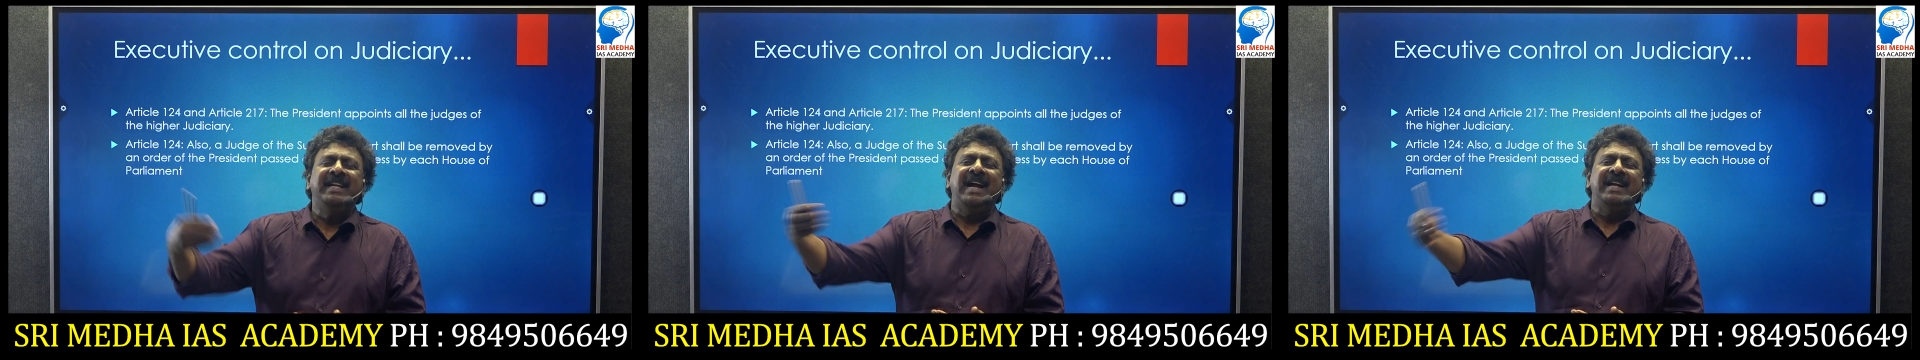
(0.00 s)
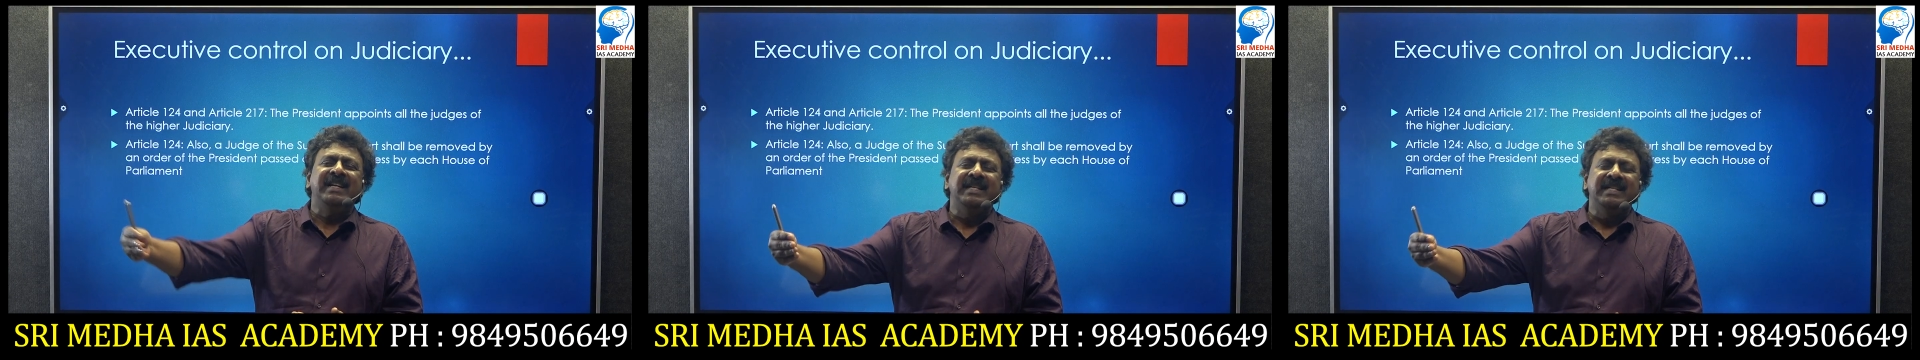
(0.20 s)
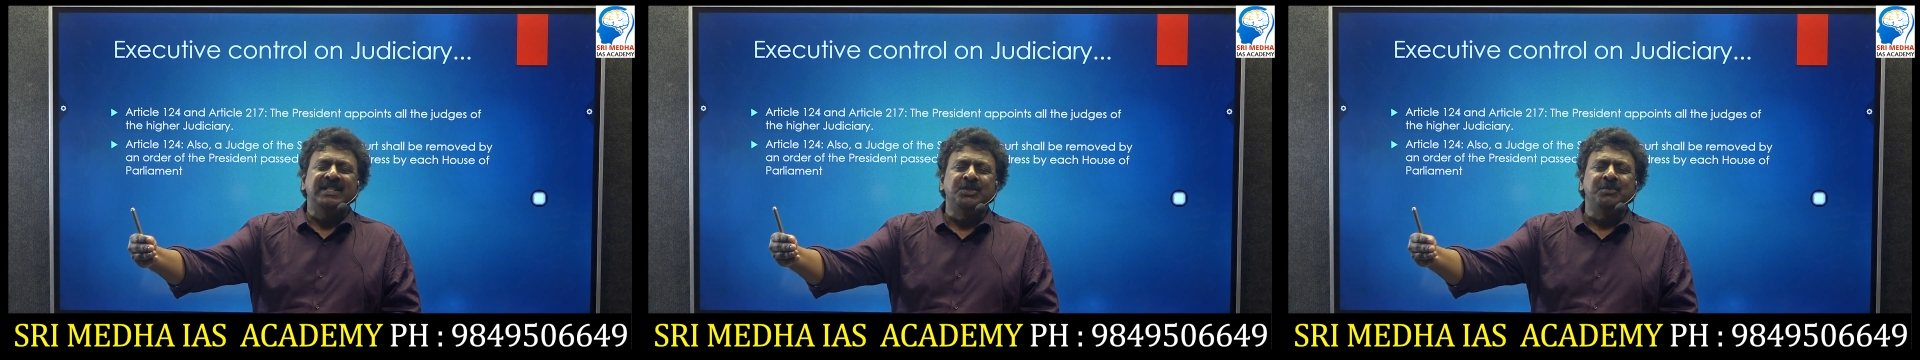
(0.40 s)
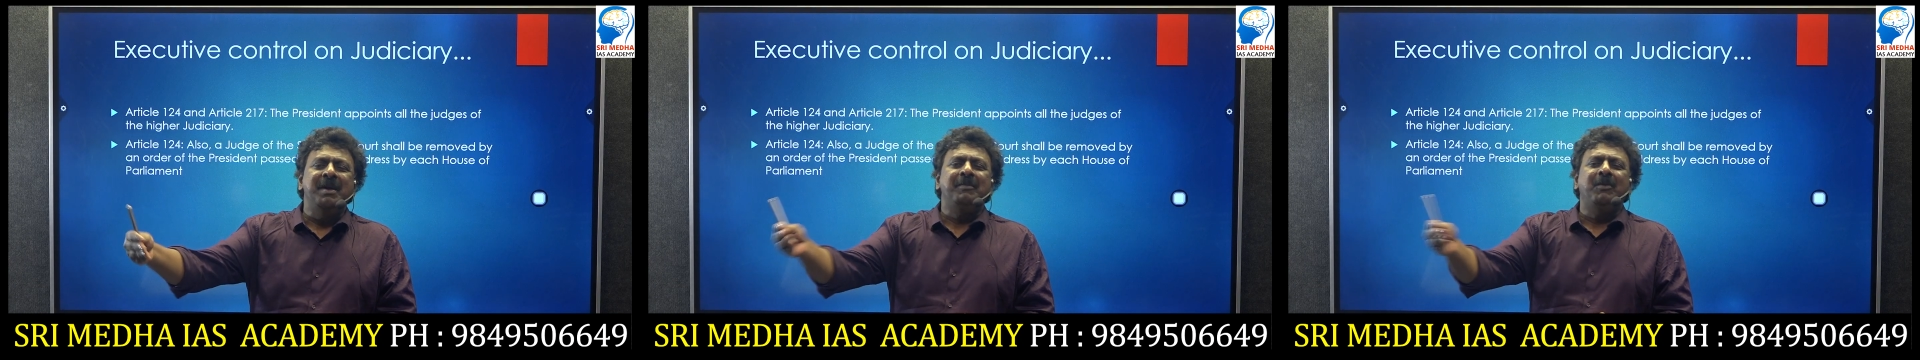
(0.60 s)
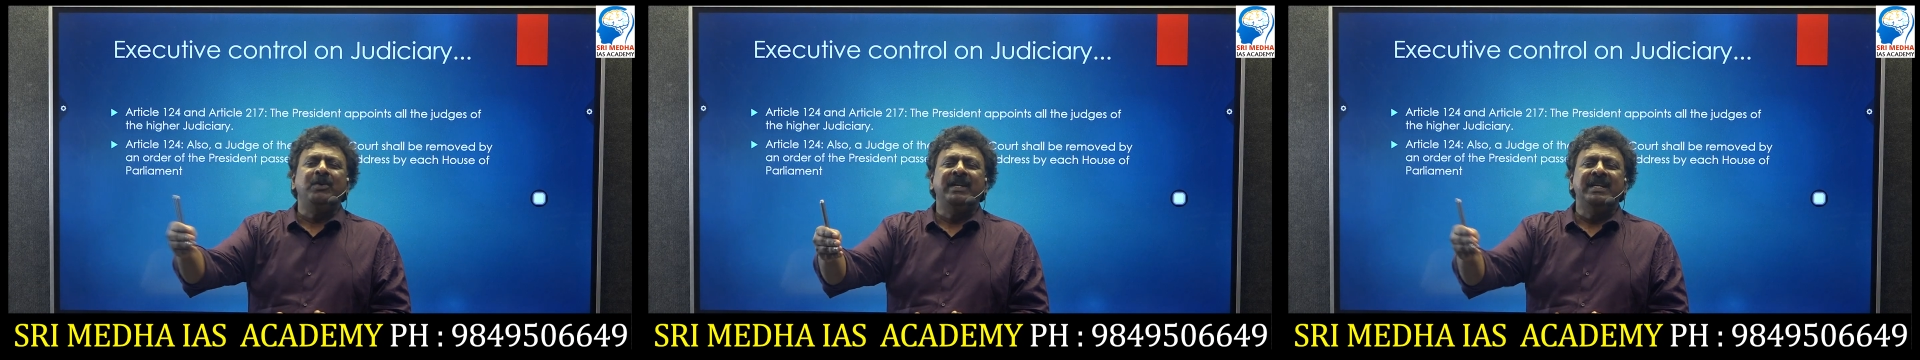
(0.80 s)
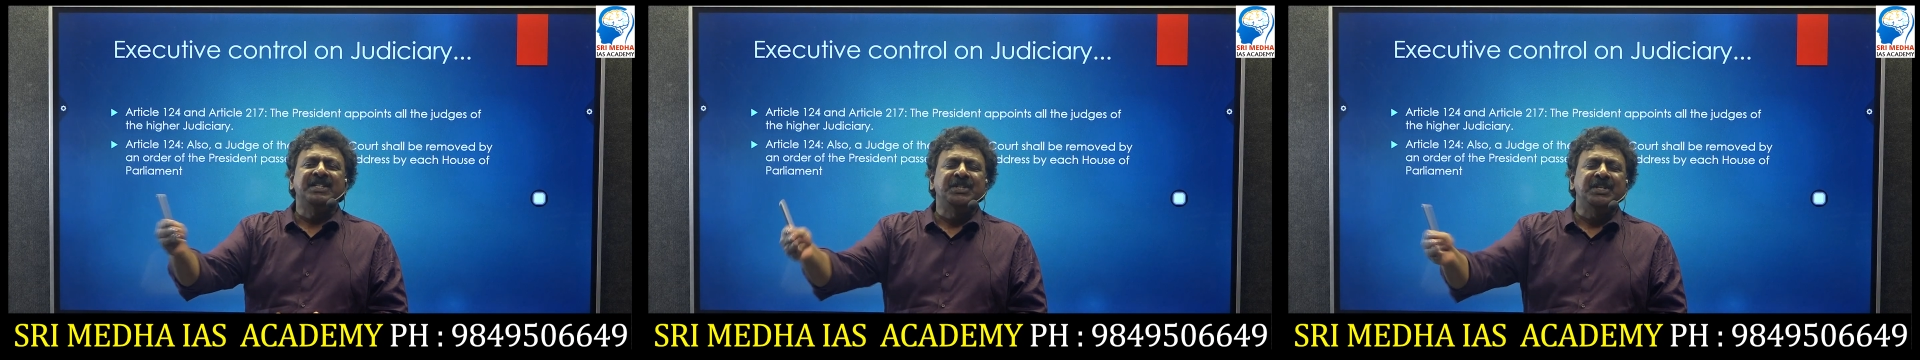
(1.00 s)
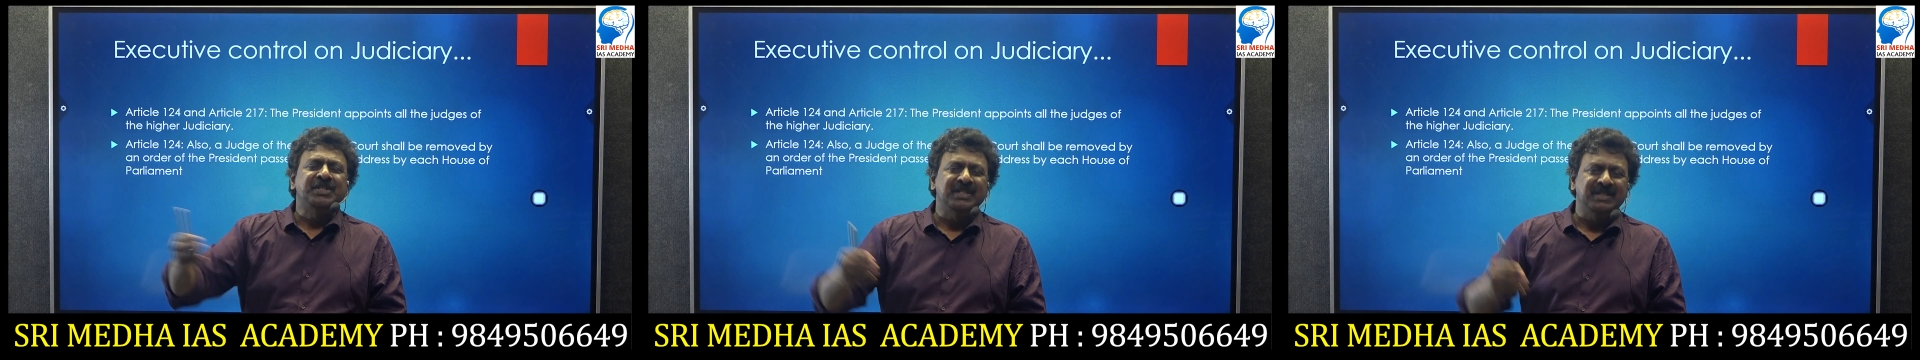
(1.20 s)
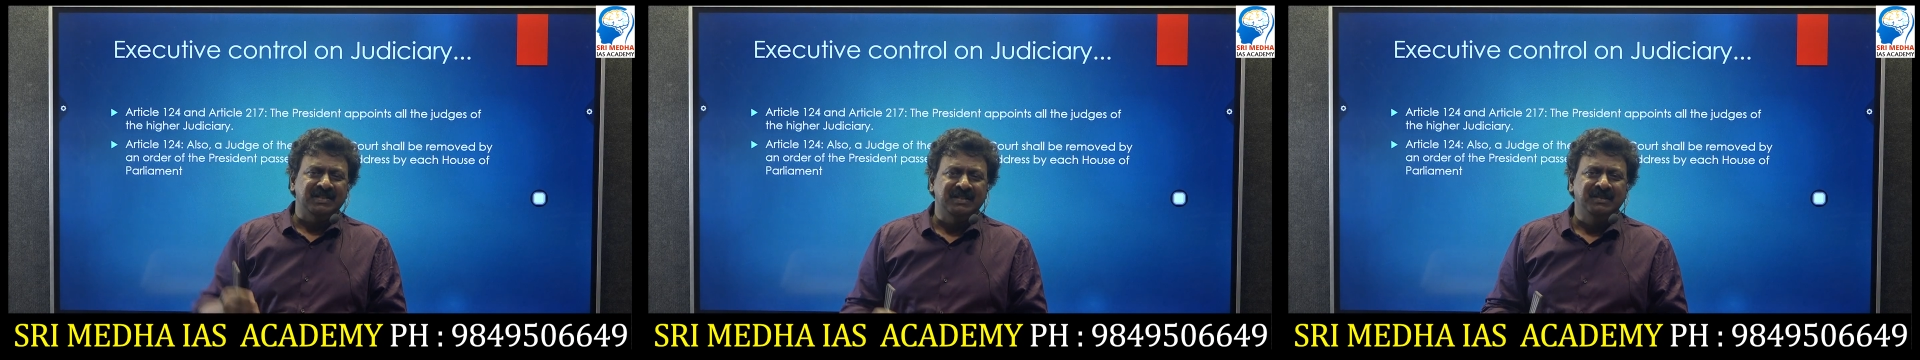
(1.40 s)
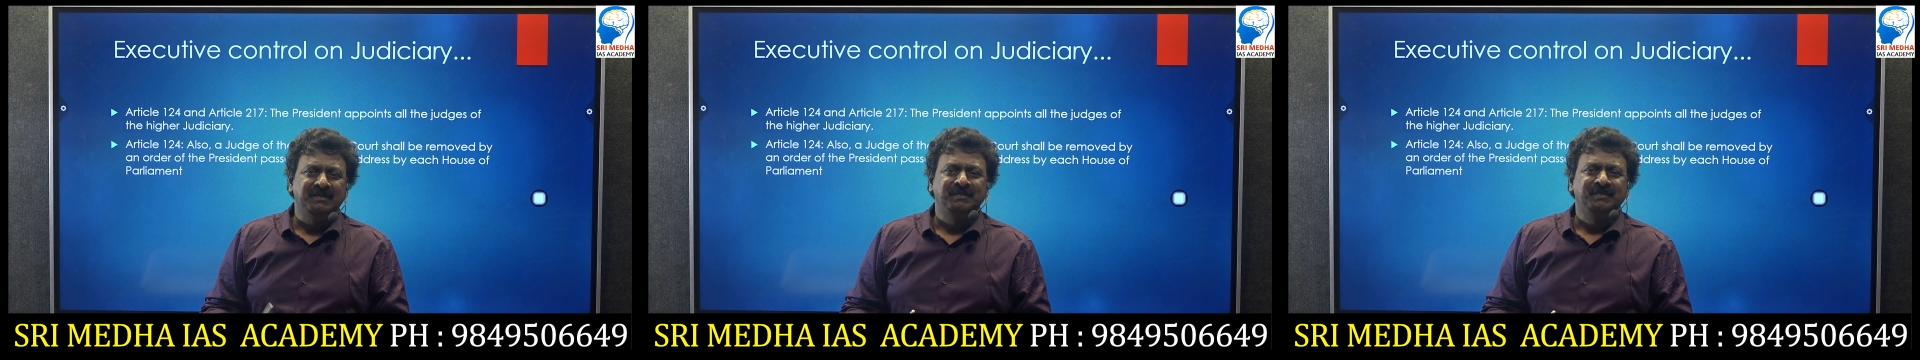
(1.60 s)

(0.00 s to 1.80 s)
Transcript: candidates to be appointed as judges,